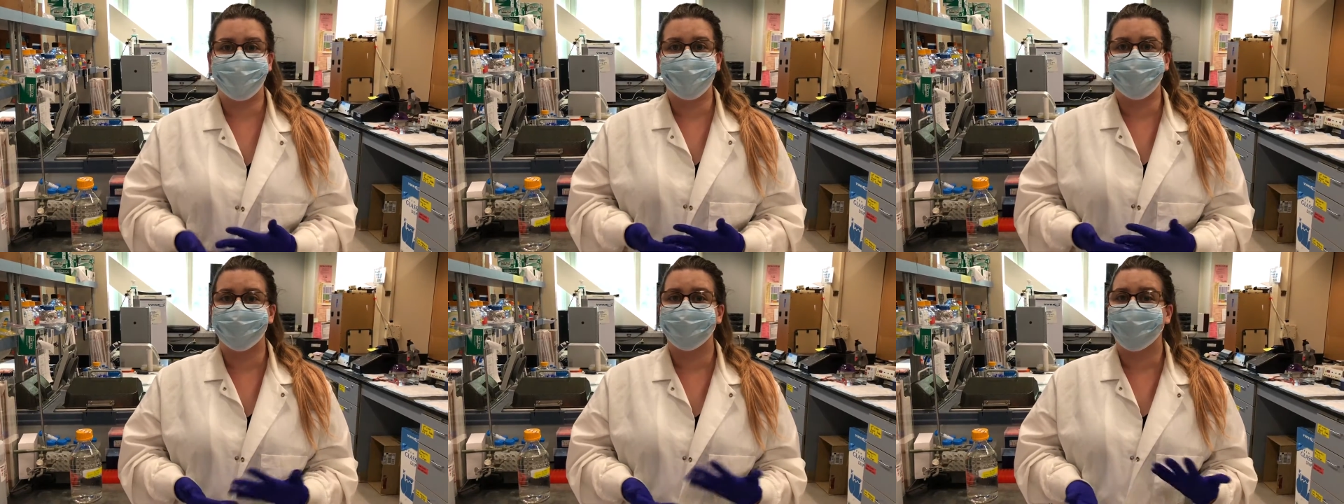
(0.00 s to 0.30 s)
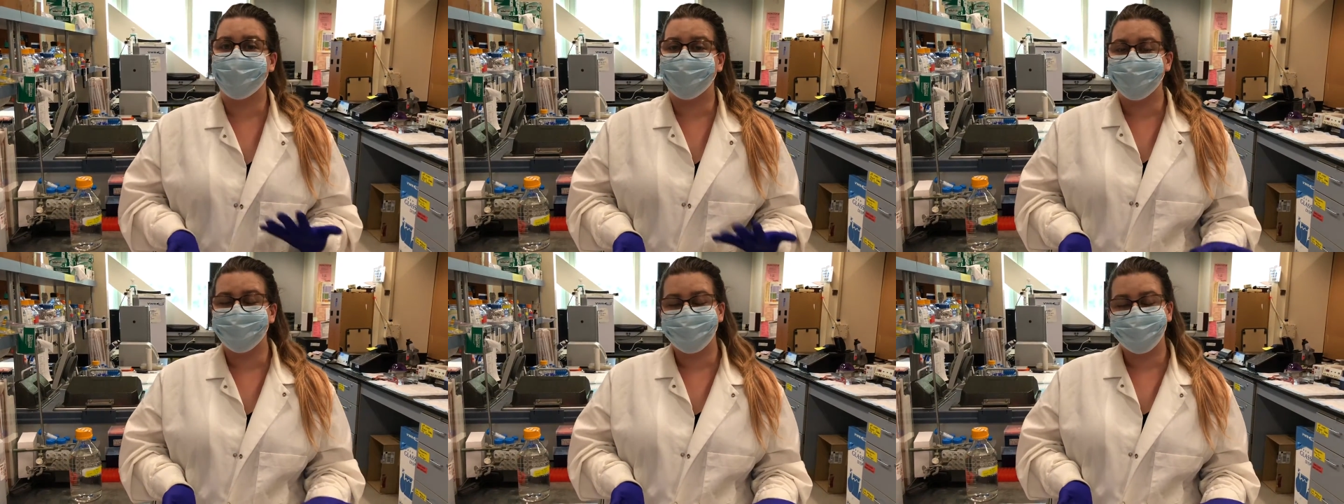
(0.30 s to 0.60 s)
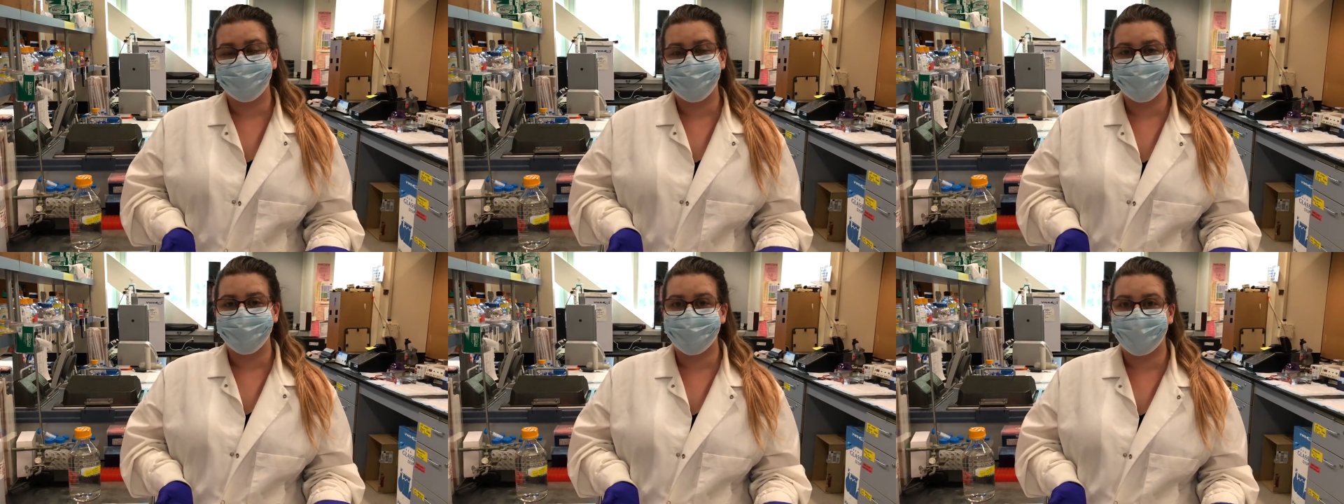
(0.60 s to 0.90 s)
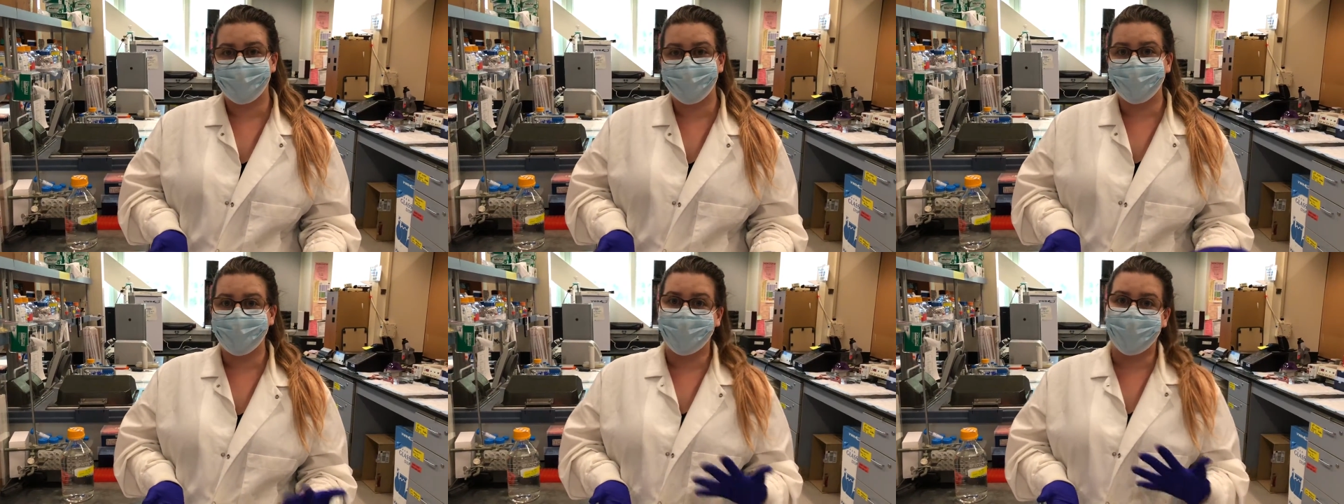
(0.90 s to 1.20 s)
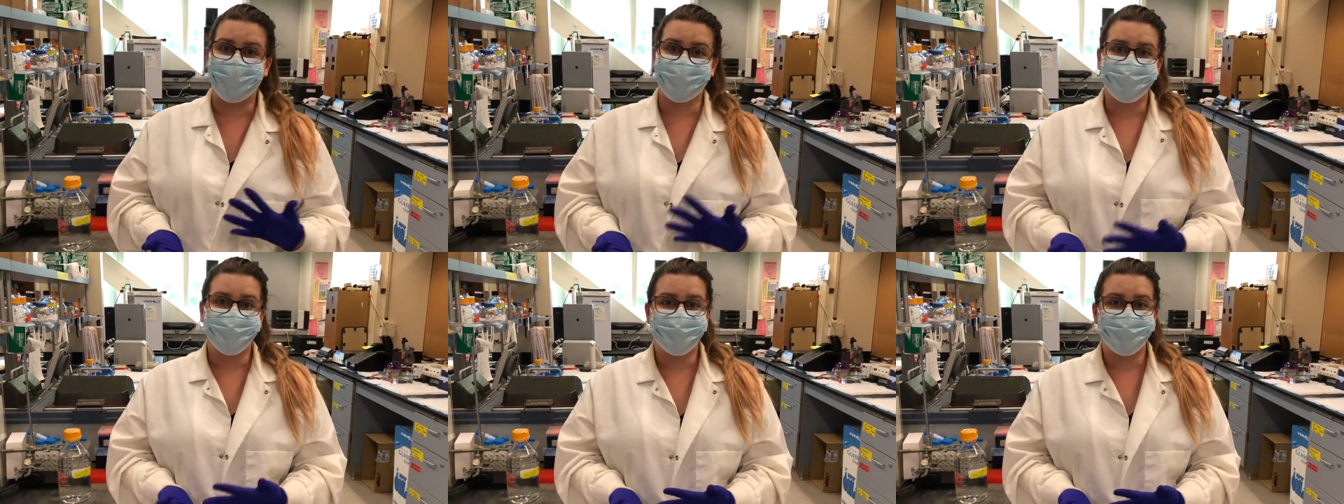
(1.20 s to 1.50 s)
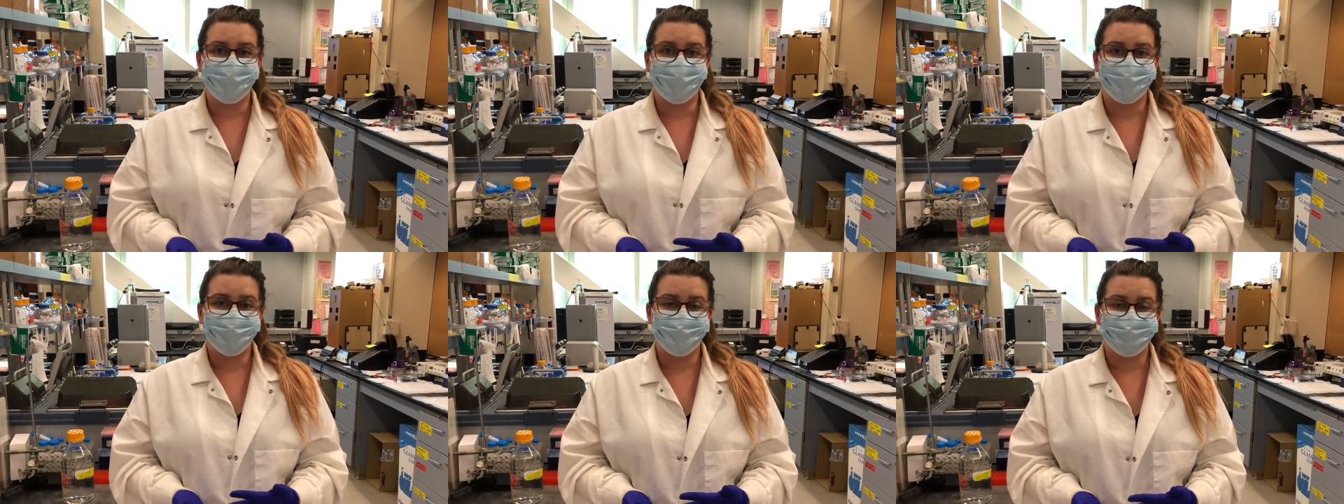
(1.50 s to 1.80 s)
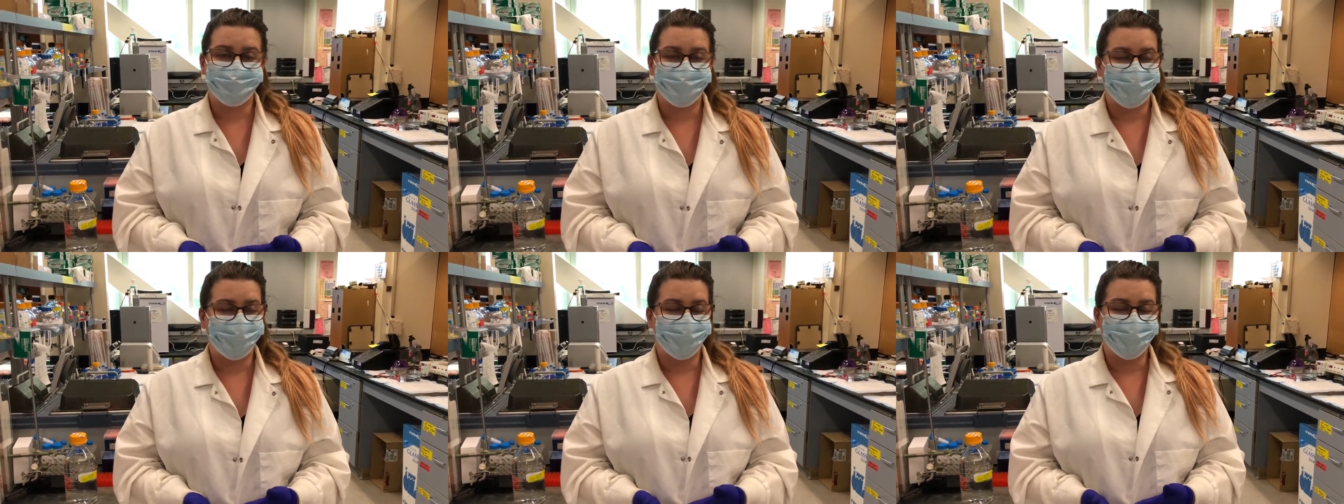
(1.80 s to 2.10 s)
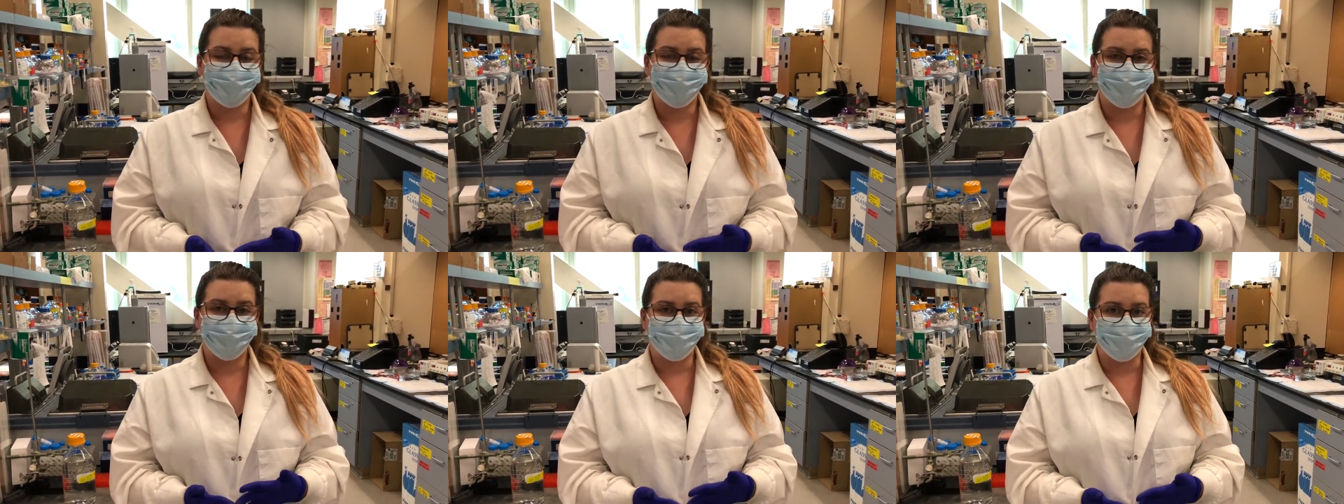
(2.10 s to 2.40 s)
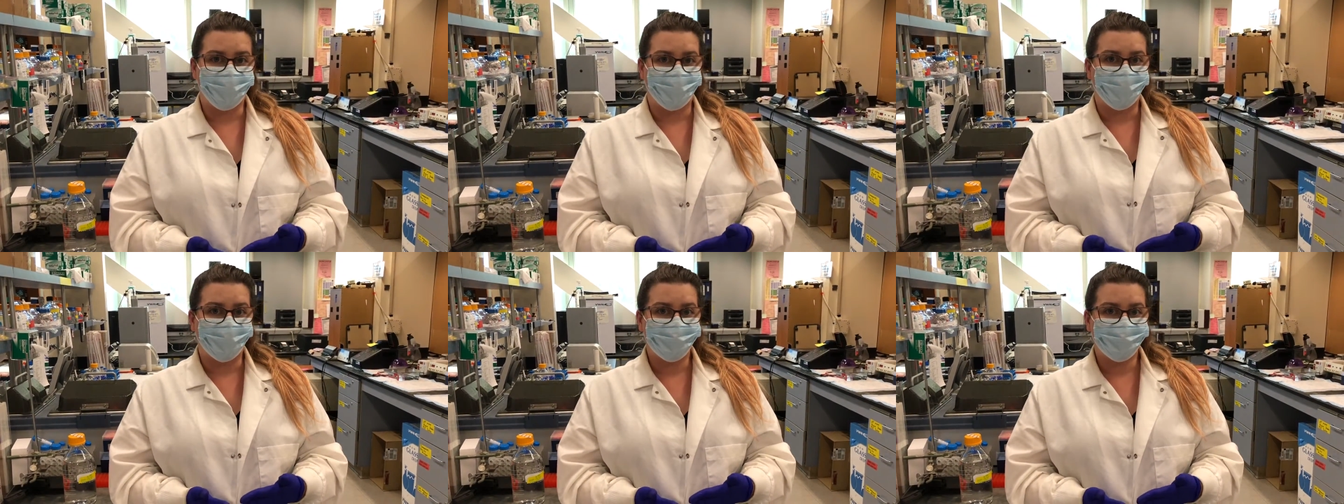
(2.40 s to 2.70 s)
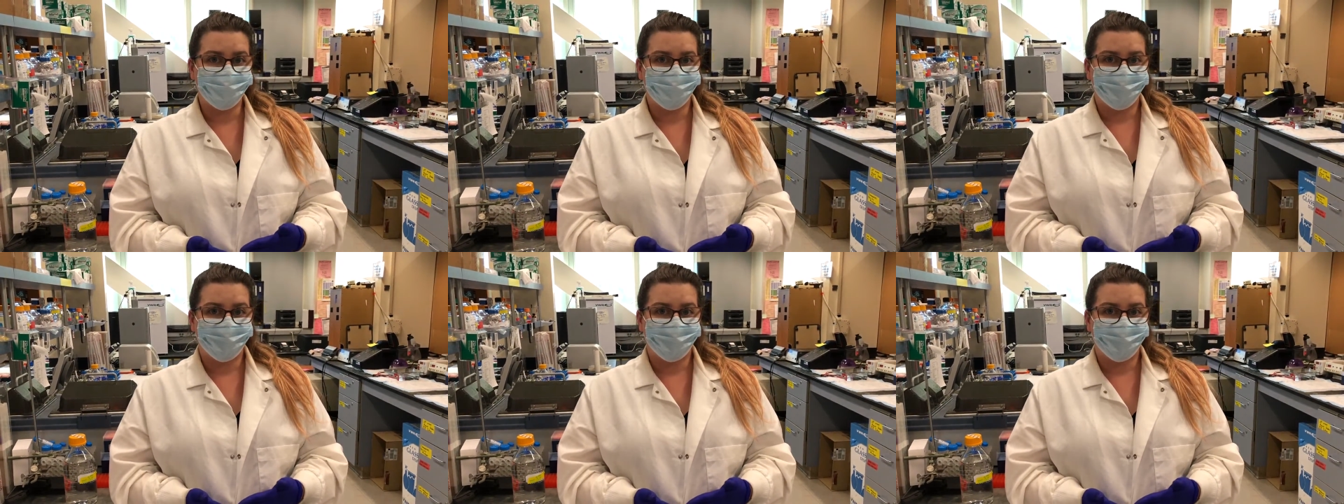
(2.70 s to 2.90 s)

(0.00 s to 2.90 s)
12% SDS PAGE Gel.